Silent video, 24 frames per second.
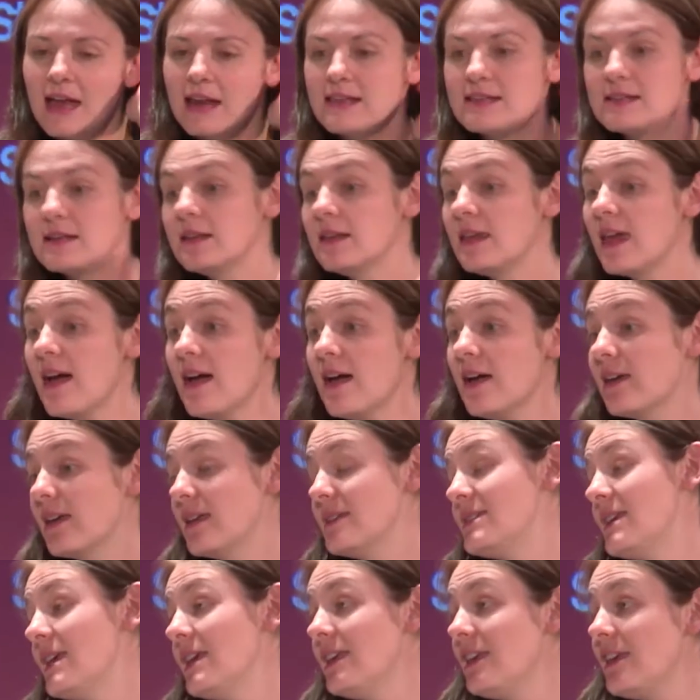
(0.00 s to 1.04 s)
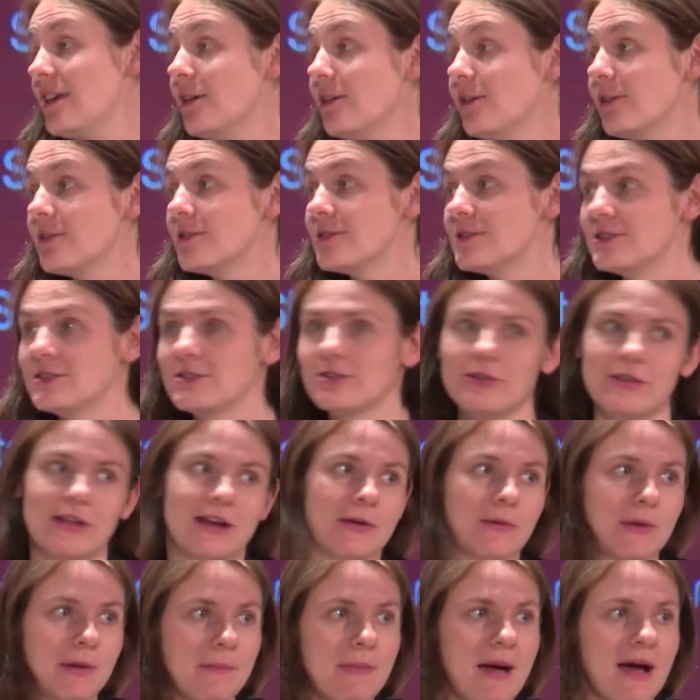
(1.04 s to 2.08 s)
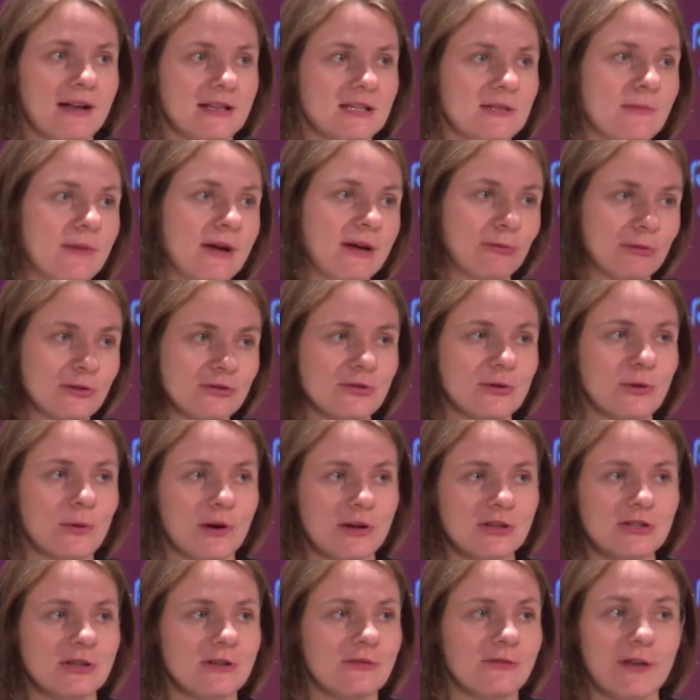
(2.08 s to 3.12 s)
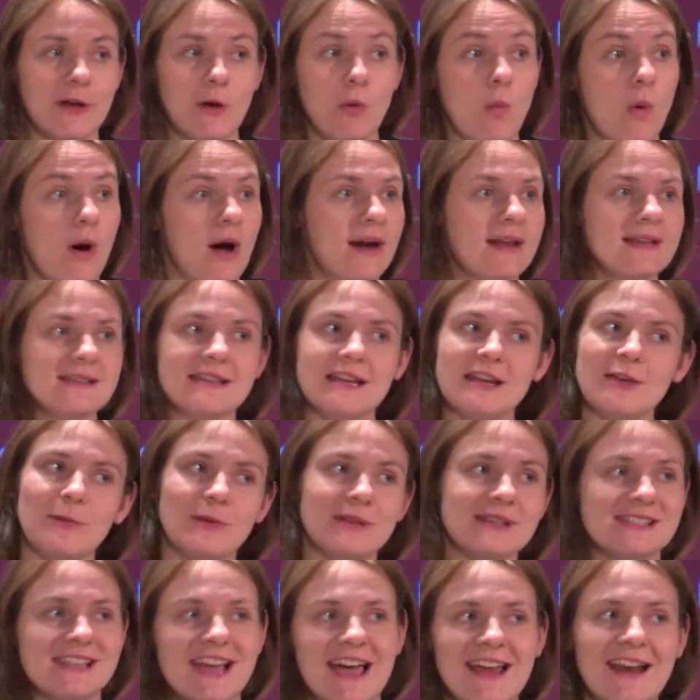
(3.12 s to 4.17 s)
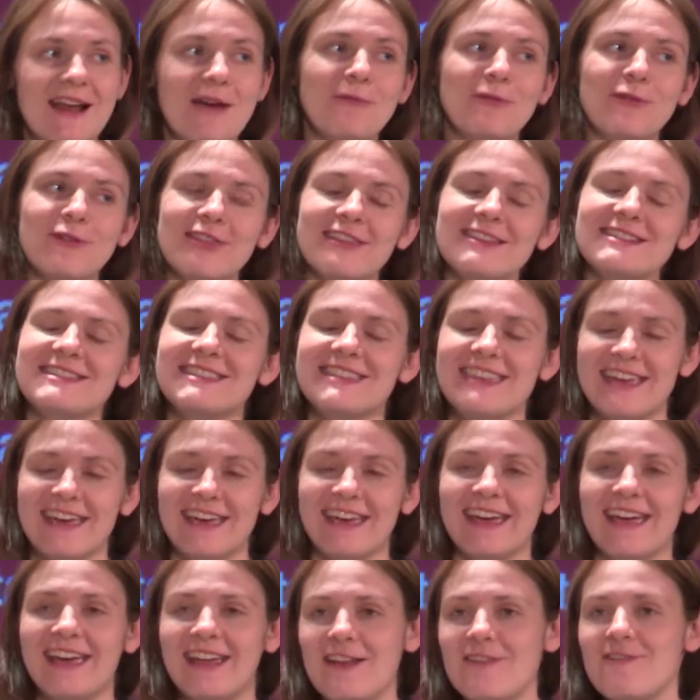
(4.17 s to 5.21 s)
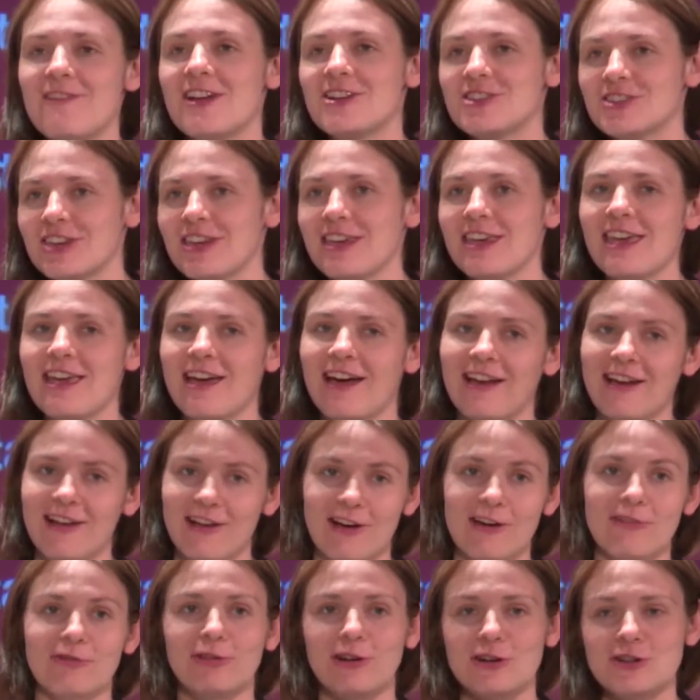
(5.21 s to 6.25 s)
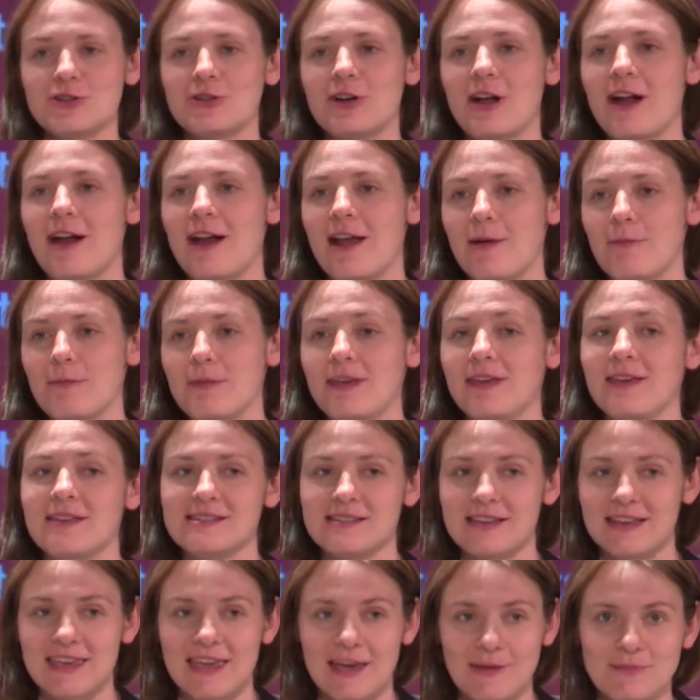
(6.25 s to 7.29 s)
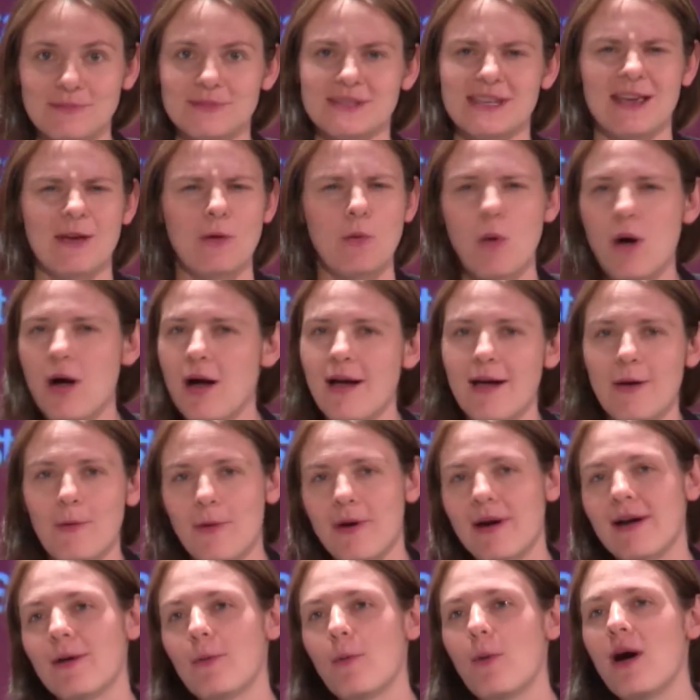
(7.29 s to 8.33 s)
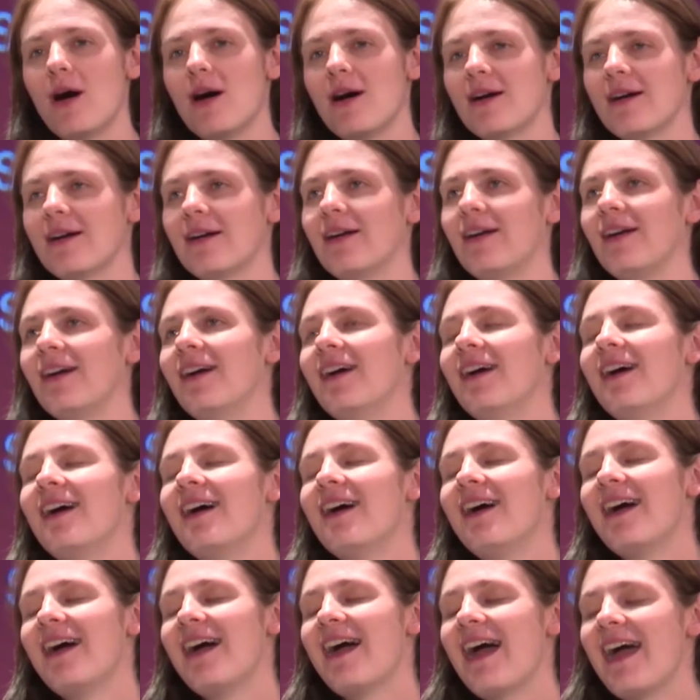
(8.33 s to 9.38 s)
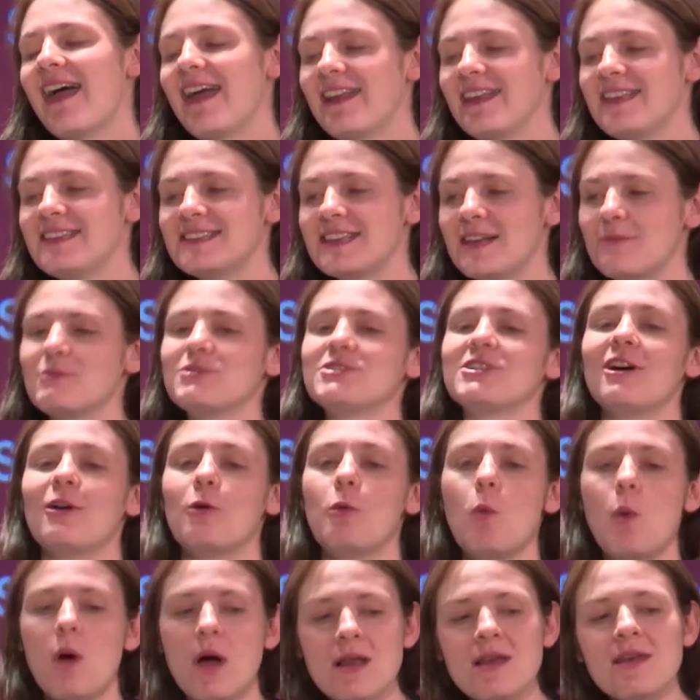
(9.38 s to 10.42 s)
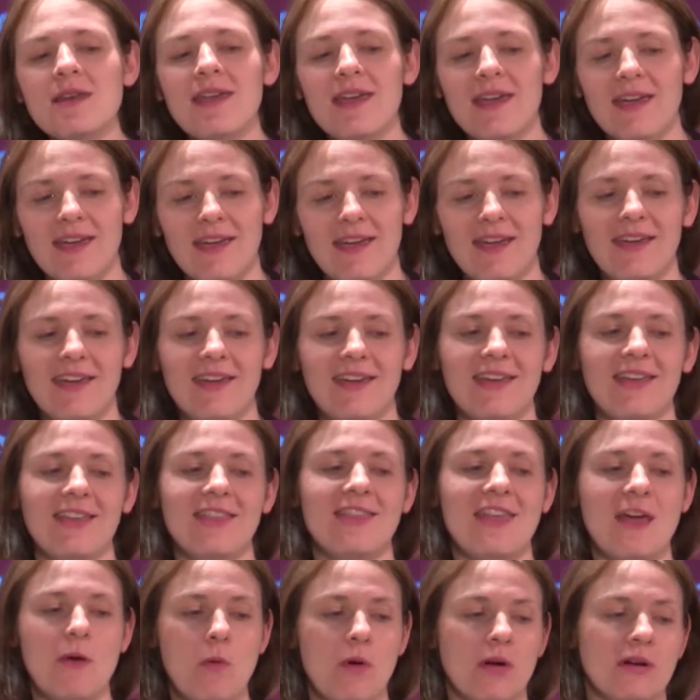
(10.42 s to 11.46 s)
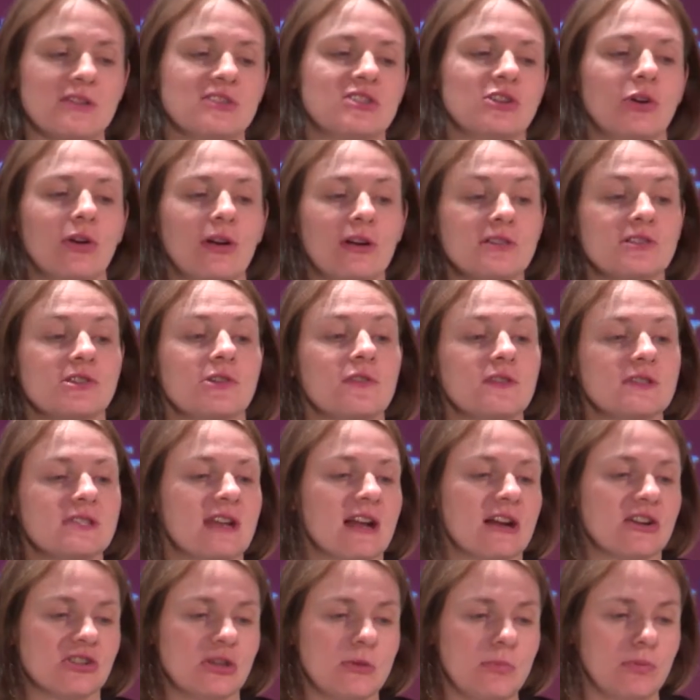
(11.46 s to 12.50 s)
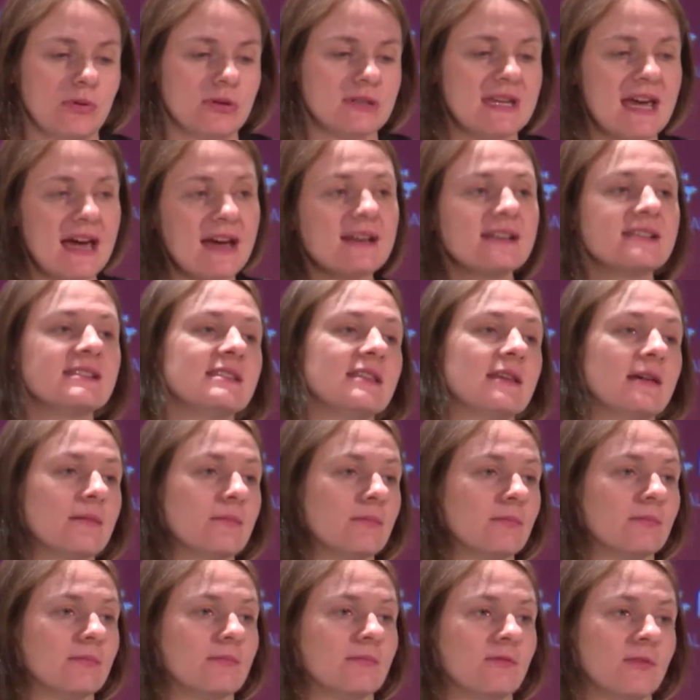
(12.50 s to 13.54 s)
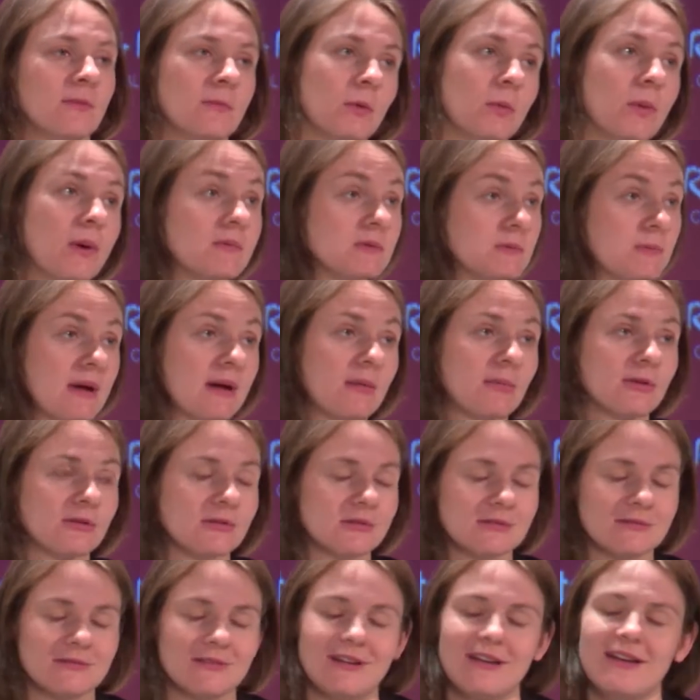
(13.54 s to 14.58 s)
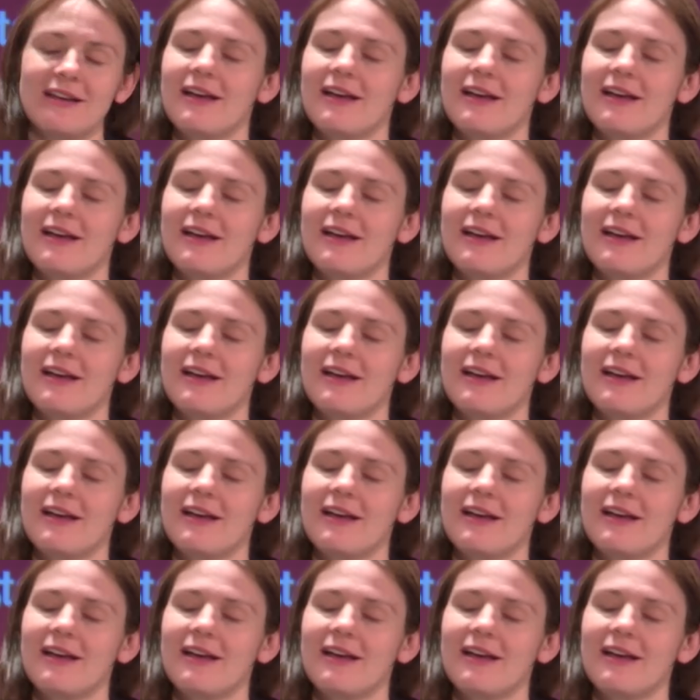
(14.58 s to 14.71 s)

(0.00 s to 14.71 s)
And he said, yeah, it could take years. So then I went back to my original question of like, why does anyone sign up for this thing? And eventually he kind of got frustrated at me because I kept saying, why, why, why? And he said, Michelle, one day they want us to create a service that actually protects them from the web spammers